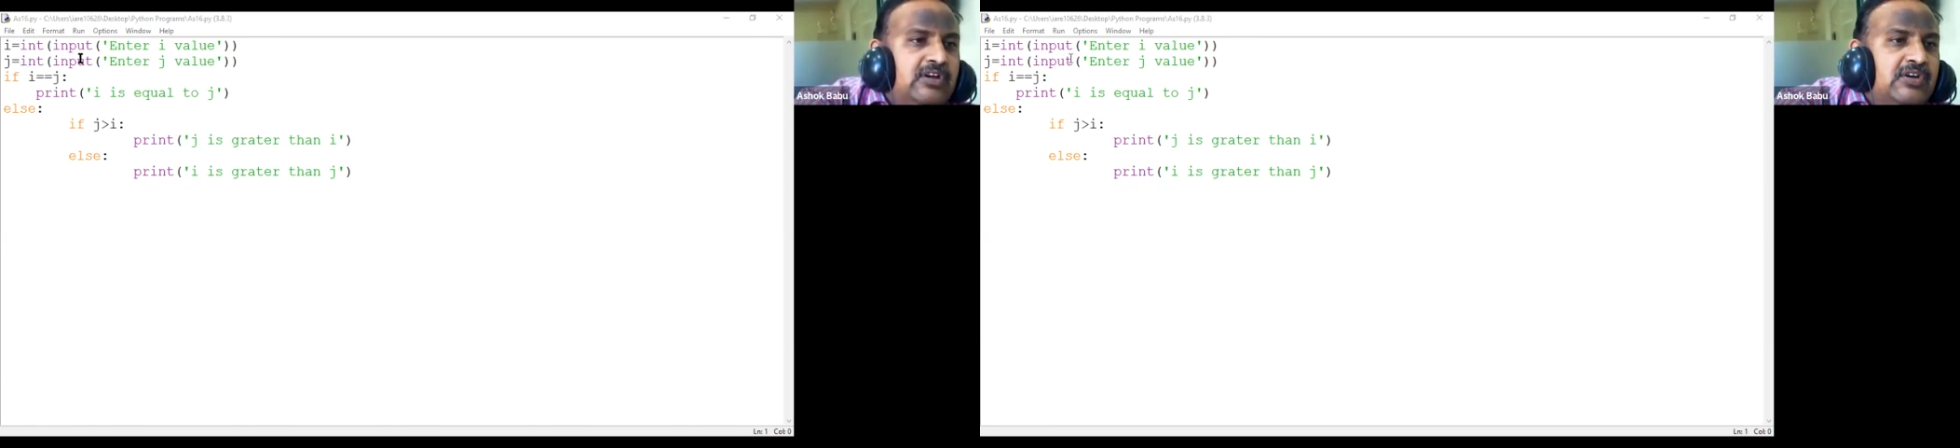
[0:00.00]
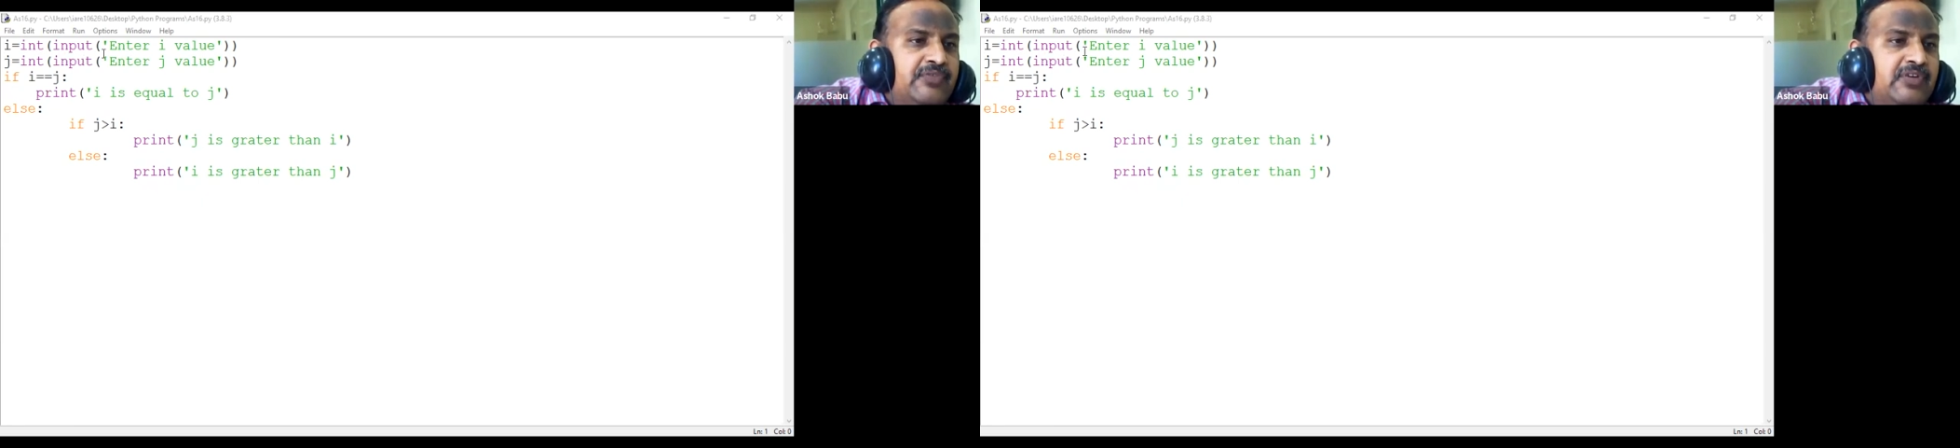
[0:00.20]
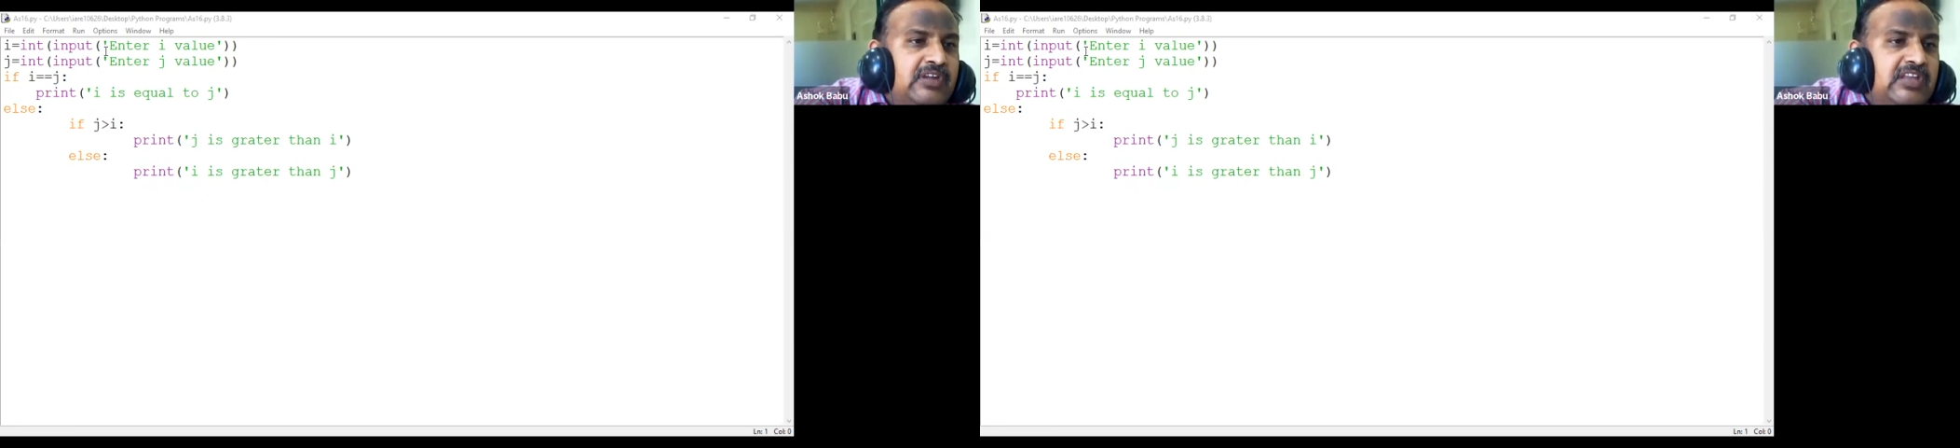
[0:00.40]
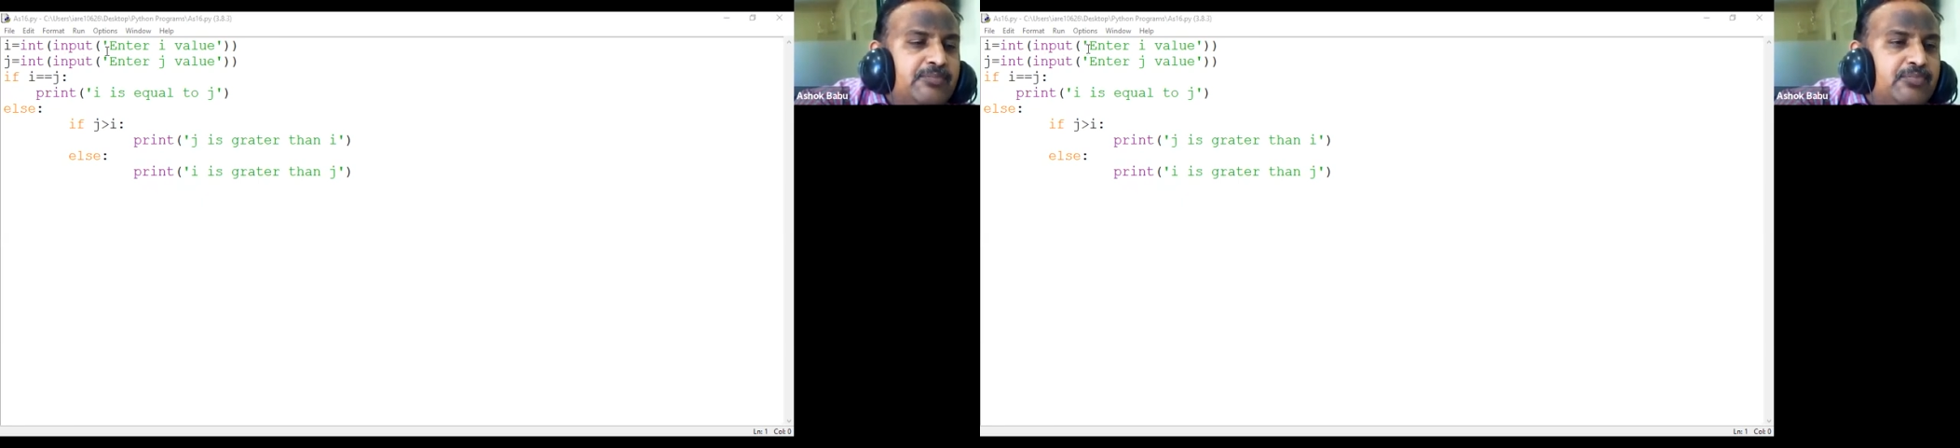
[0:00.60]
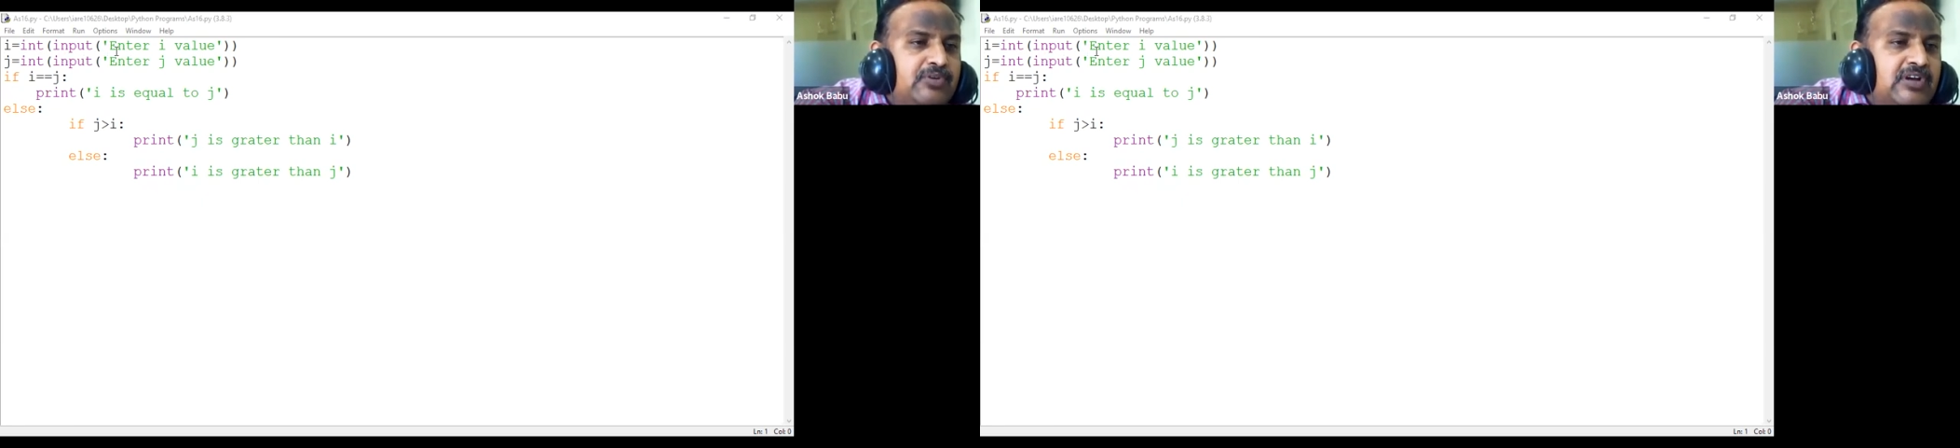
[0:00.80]
of
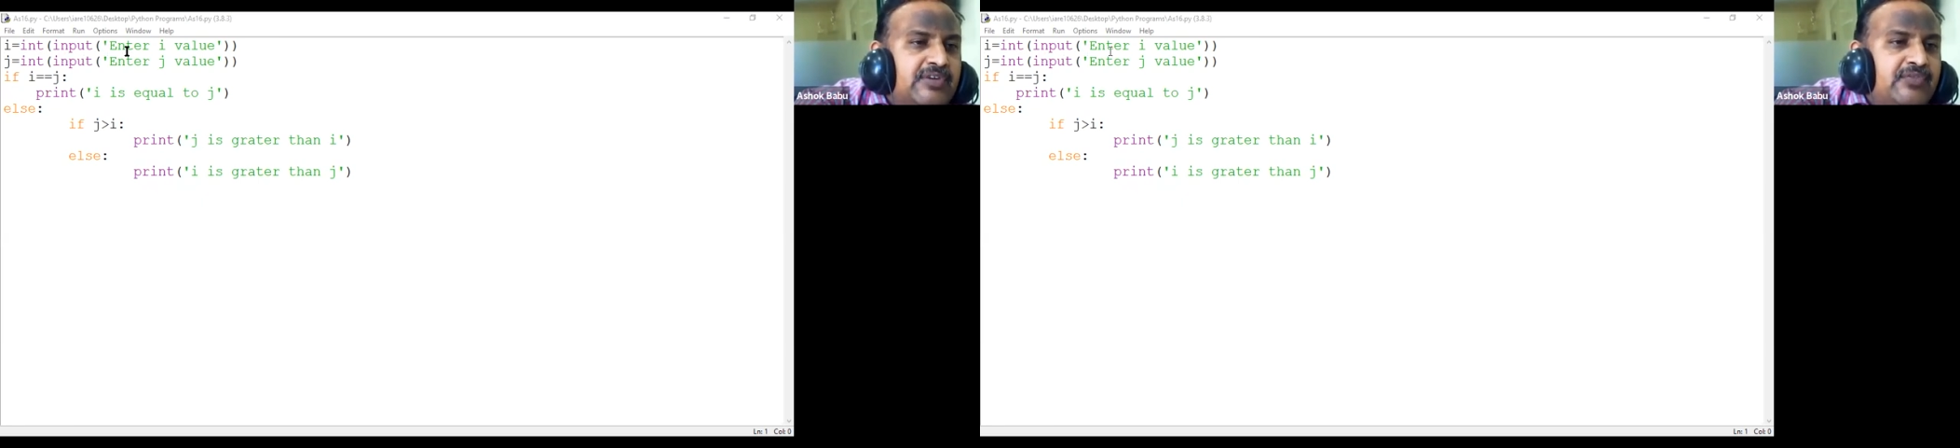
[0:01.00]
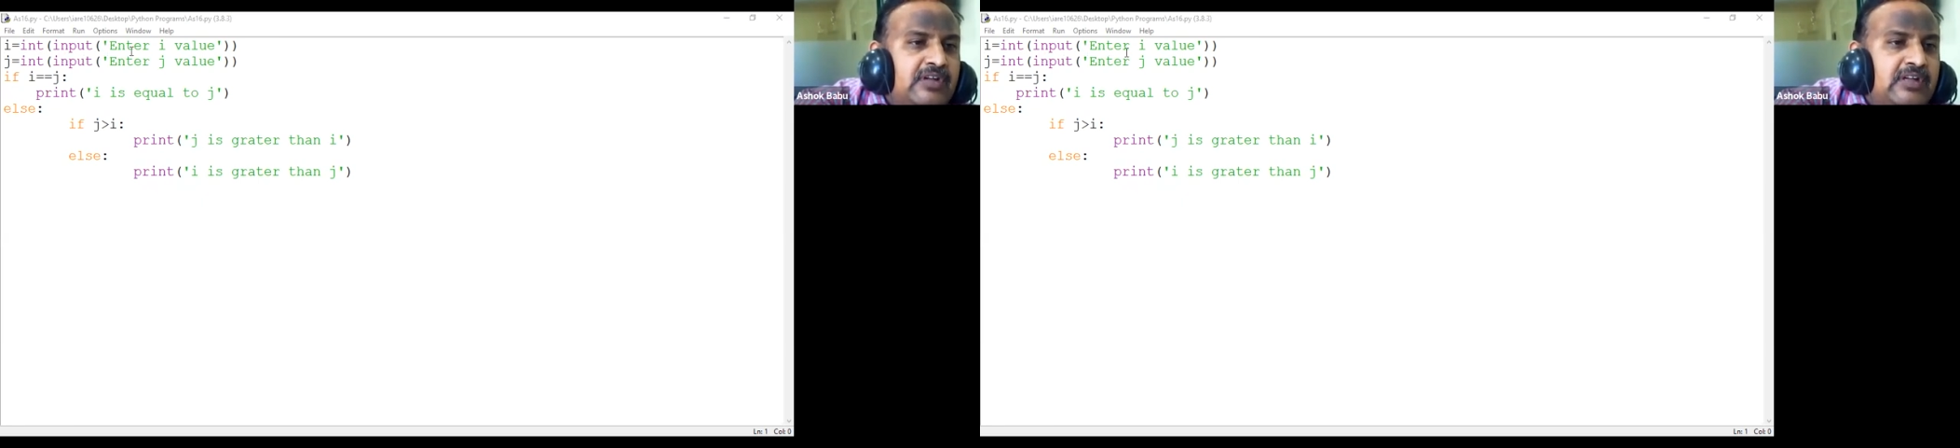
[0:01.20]
input of